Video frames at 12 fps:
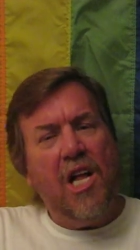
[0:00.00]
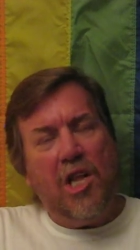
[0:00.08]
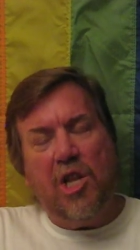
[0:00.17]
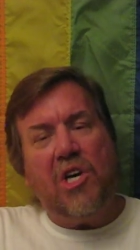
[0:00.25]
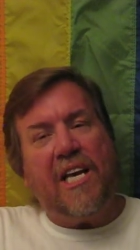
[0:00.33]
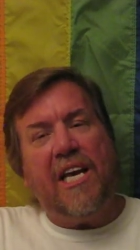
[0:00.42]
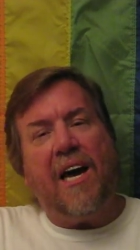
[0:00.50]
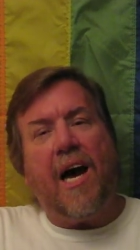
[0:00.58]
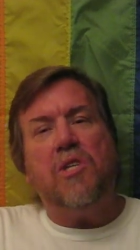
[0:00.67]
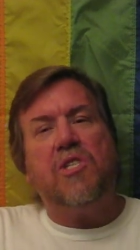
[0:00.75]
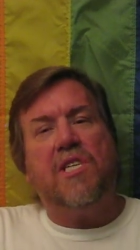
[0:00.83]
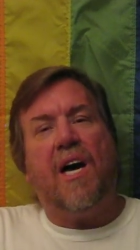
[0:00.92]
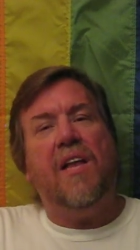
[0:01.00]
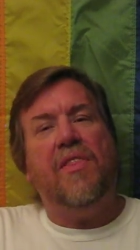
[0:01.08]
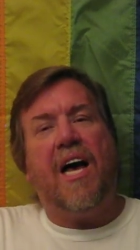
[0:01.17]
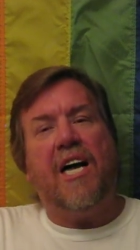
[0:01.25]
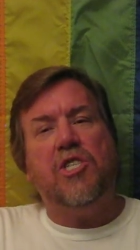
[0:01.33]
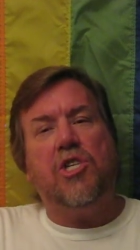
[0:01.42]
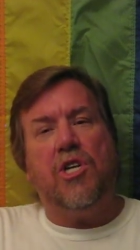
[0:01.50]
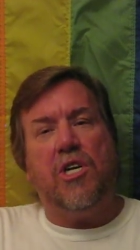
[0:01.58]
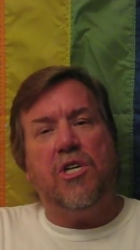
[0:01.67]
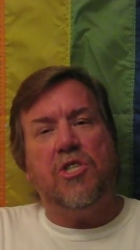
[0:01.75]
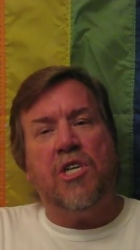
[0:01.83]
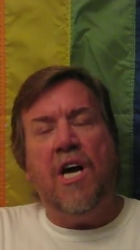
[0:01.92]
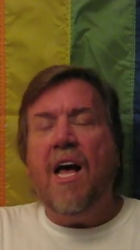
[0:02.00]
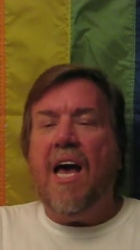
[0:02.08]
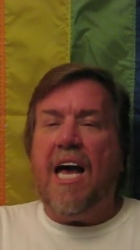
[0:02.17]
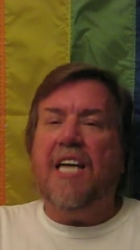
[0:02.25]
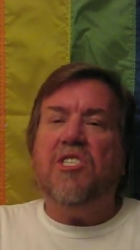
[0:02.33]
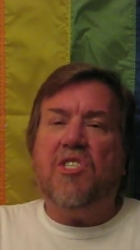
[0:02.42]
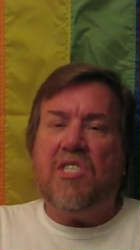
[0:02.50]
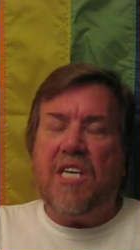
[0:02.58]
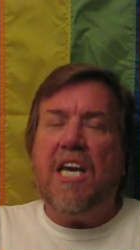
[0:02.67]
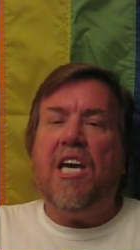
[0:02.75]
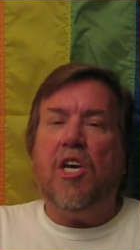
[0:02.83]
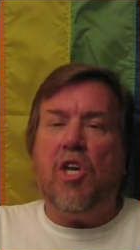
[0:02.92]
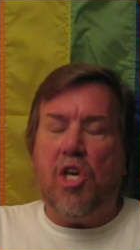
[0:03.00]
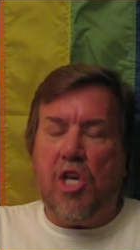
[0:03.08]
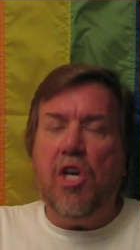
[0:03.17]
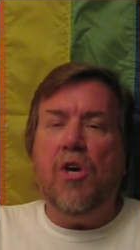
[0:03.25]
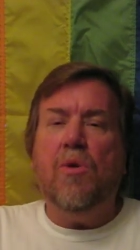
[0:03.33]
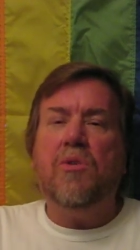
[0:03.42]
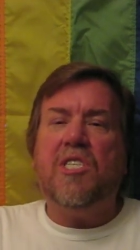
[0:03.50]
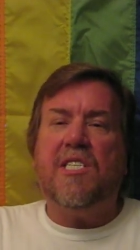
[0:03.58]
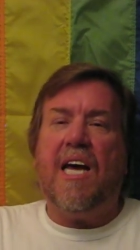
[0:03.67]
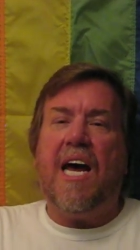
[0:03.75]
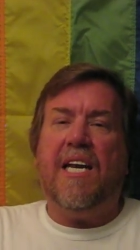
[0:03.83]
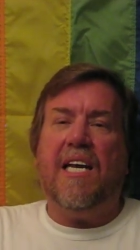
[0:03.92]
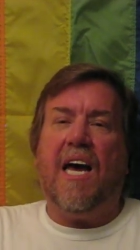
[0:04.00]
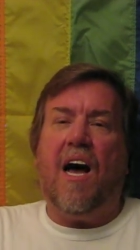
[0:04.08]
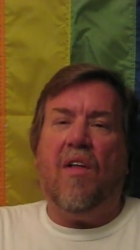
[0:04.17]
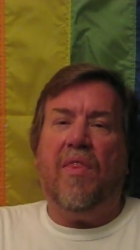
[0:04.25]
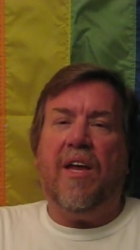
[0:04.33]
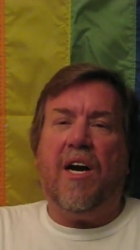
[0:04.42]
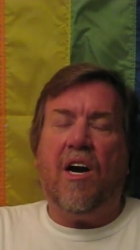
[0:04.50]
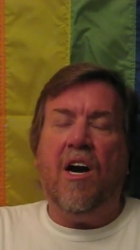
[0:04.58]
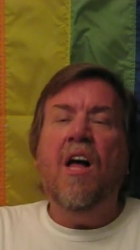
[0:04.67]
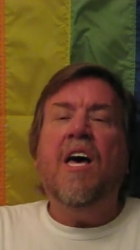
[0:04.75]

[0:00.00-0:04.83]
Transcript: looking outside that church and seeing you standing out there